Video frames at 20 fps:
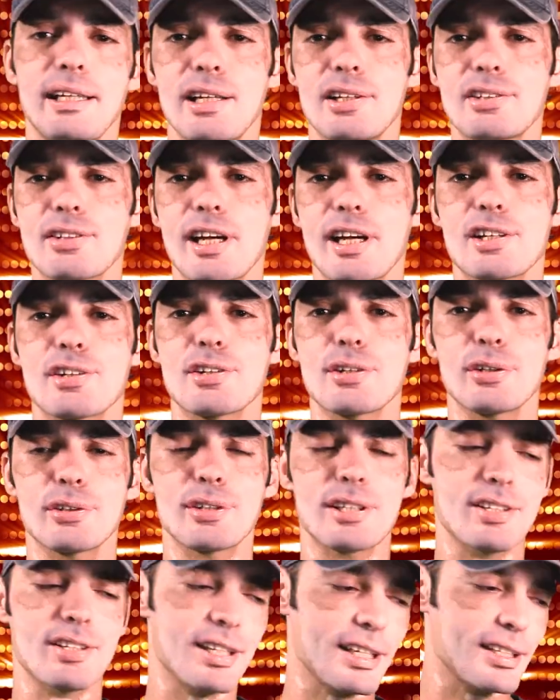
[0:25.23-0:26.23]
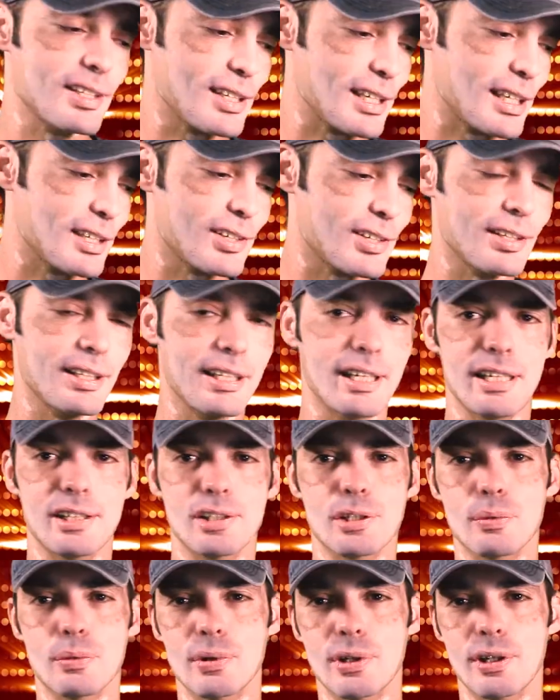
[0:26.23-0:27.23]
As you guys noticed, I decided today
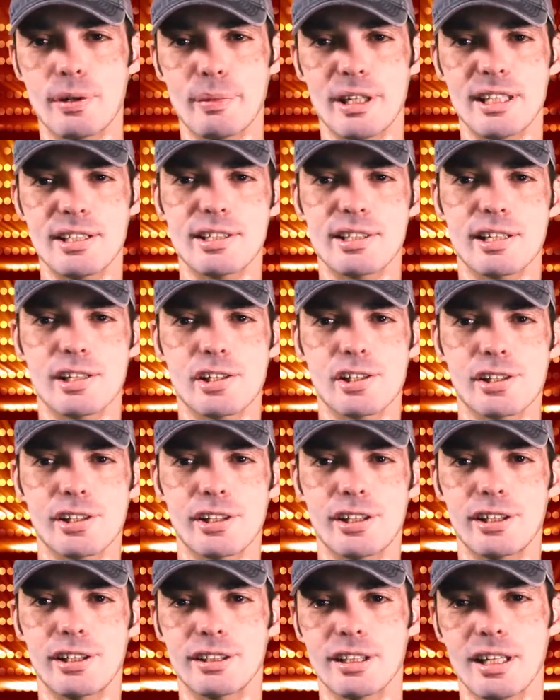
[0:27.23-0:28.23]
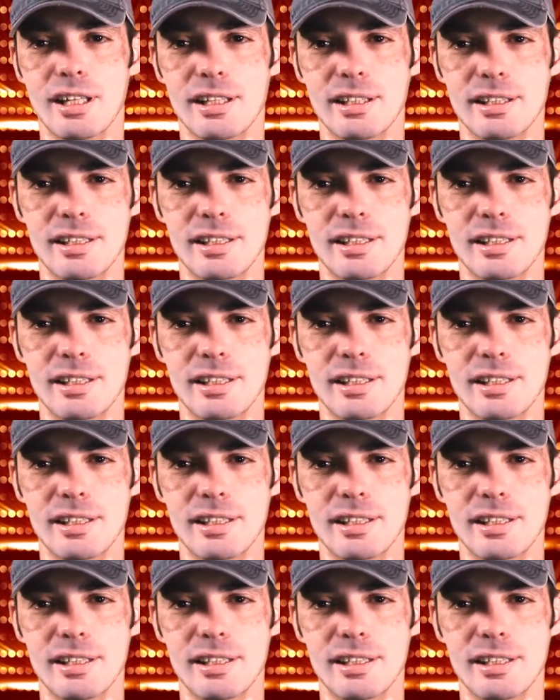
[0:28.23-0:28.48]
to wear my city shirt